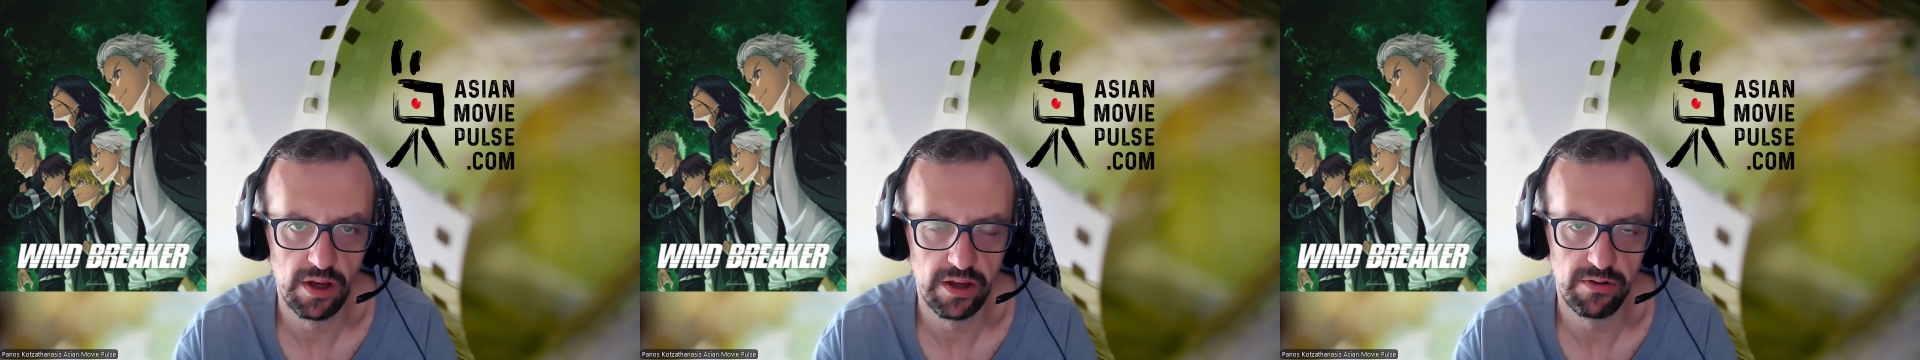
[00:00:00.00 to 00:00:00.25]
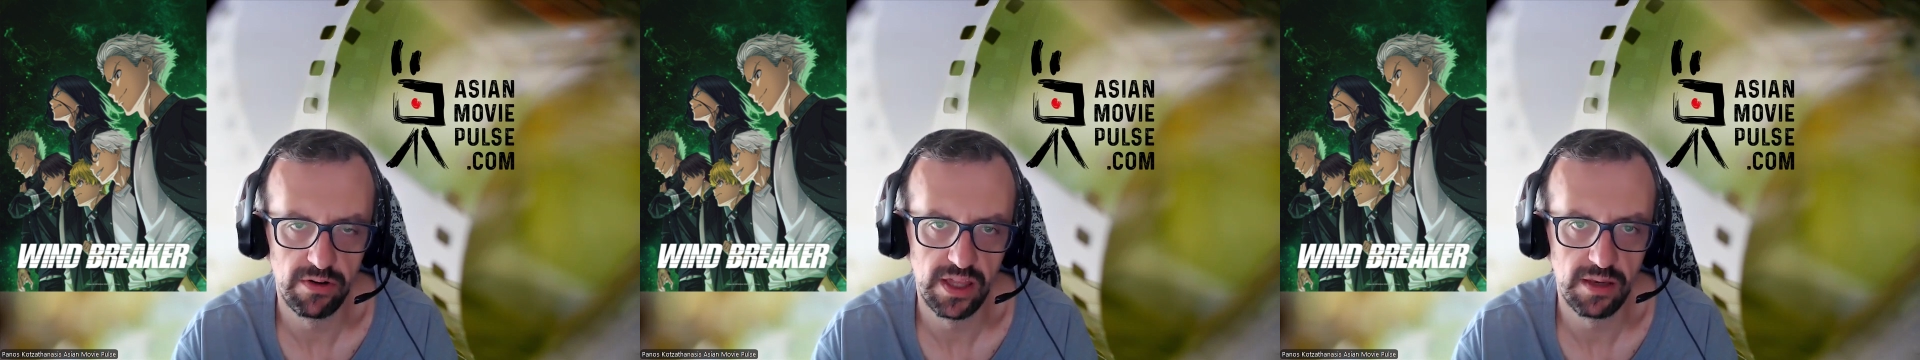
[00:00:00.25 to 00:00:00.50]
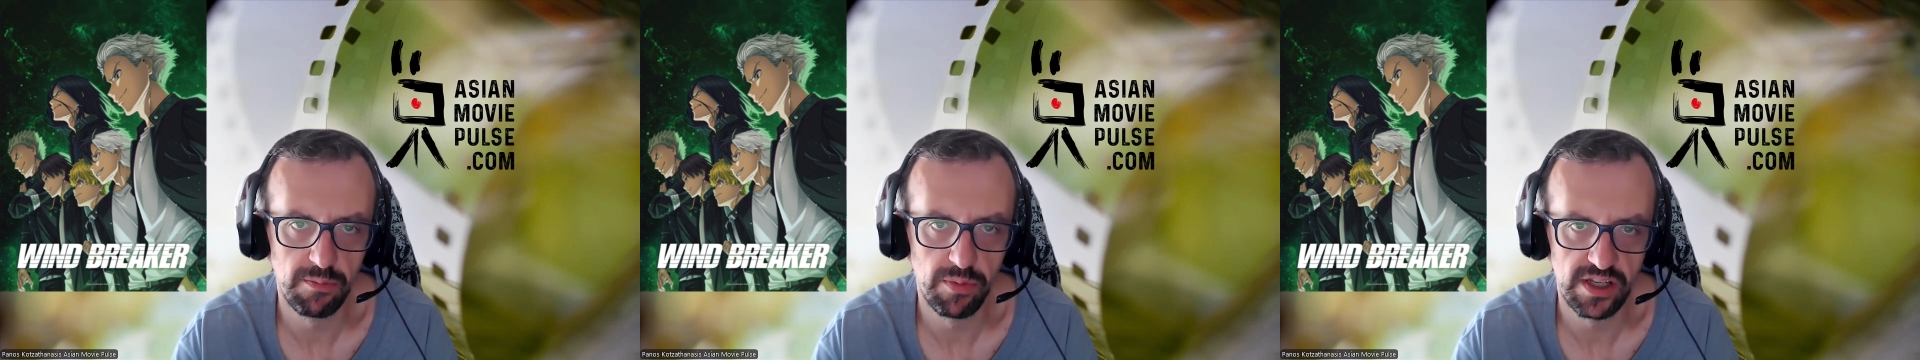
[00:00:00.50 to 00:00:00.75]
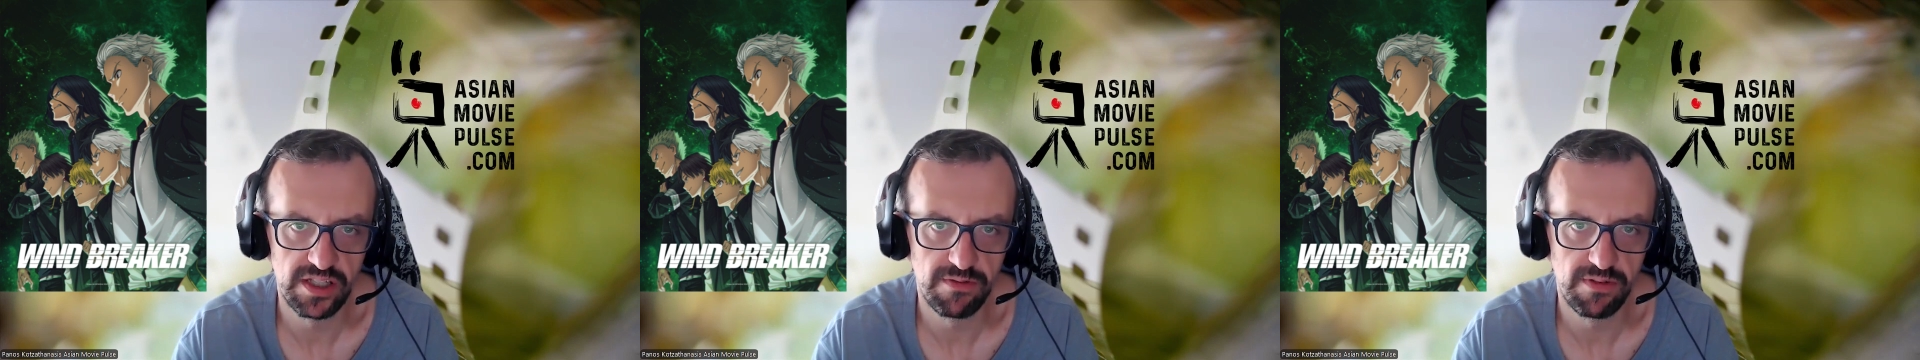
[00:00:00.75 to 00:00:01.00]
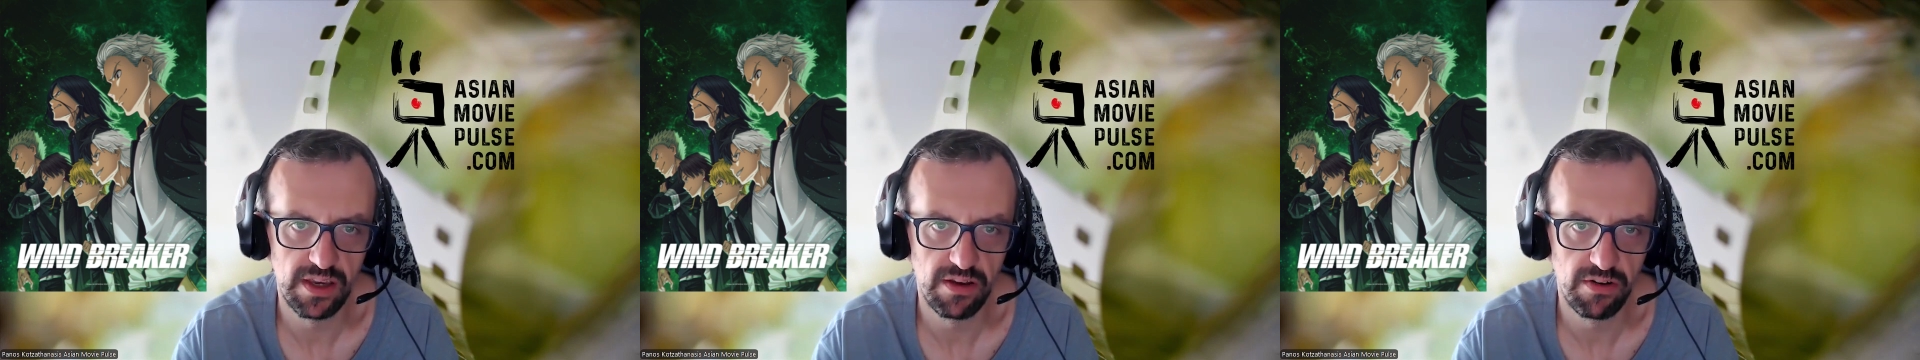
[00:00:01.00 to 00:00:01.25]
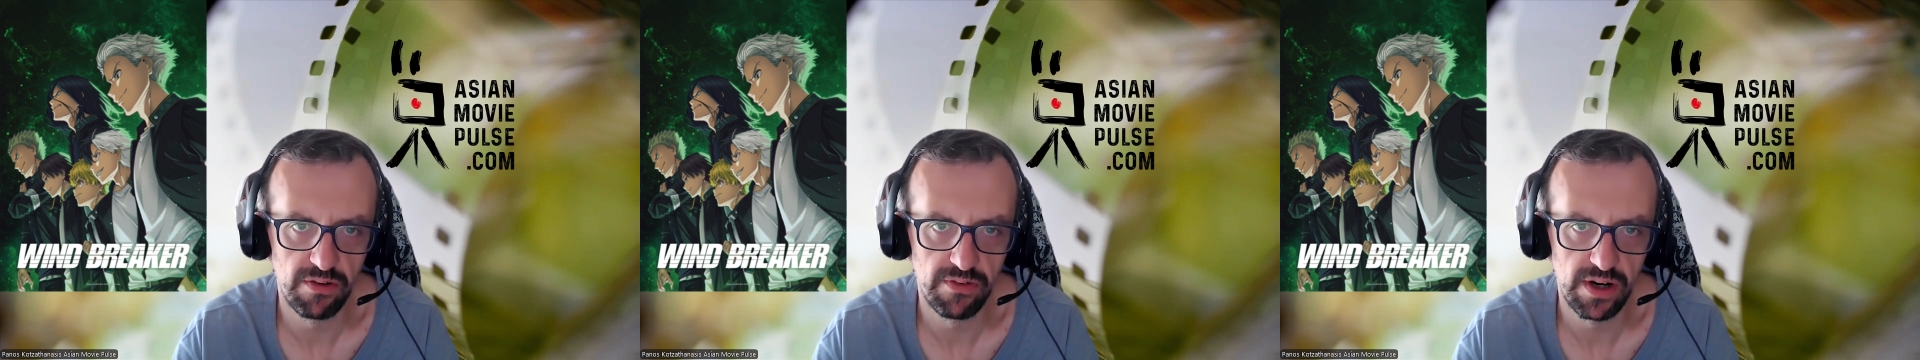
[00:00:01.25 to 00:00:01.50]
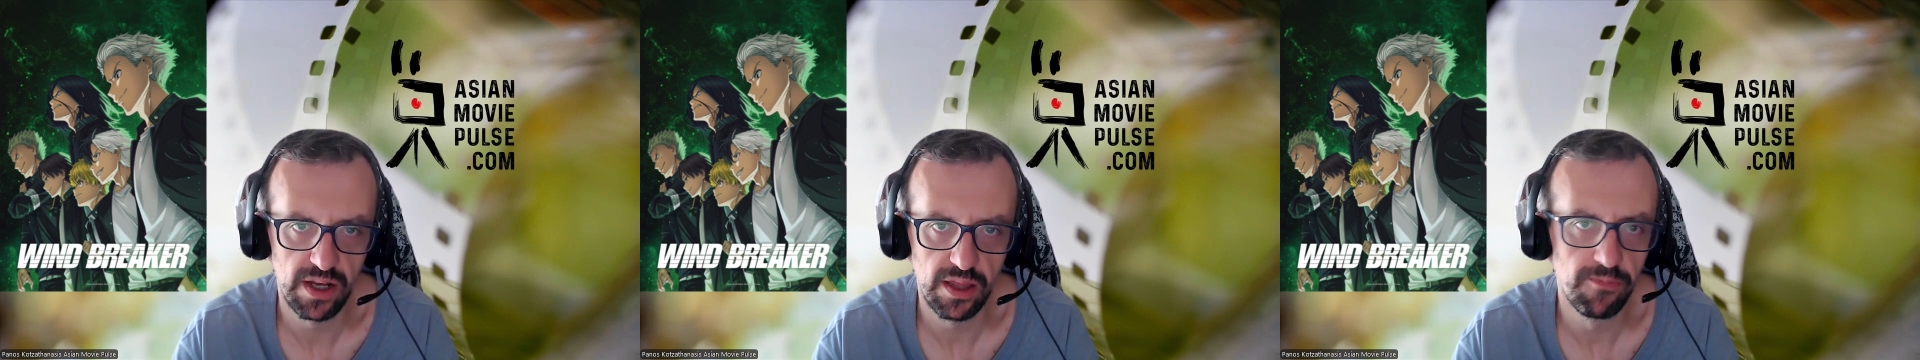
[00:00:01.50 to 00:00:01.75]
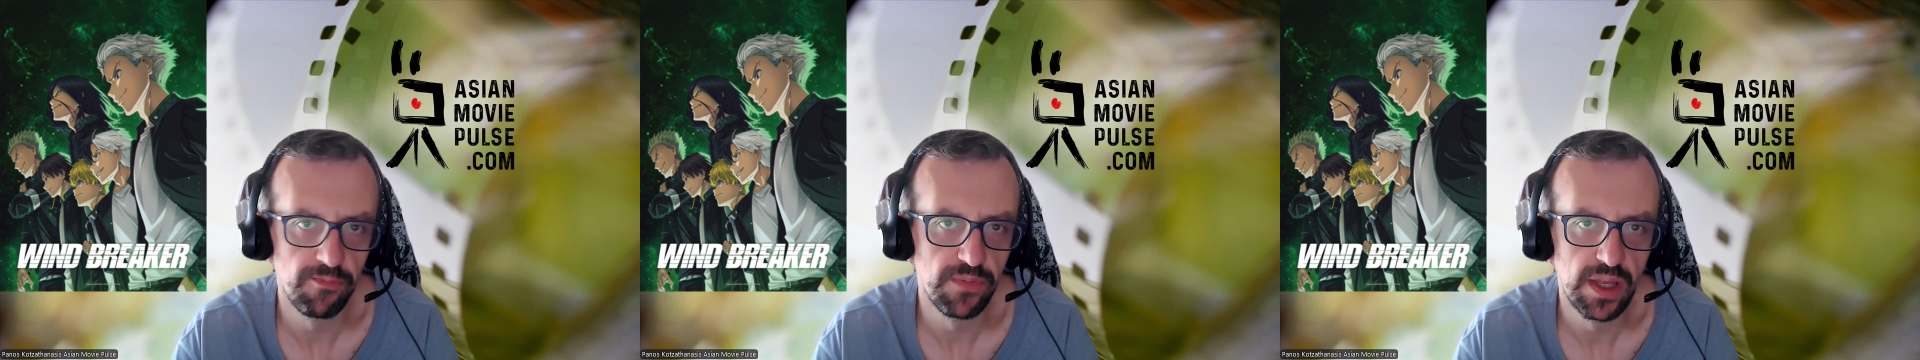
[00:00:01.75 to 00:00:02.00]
a really impressive year overall.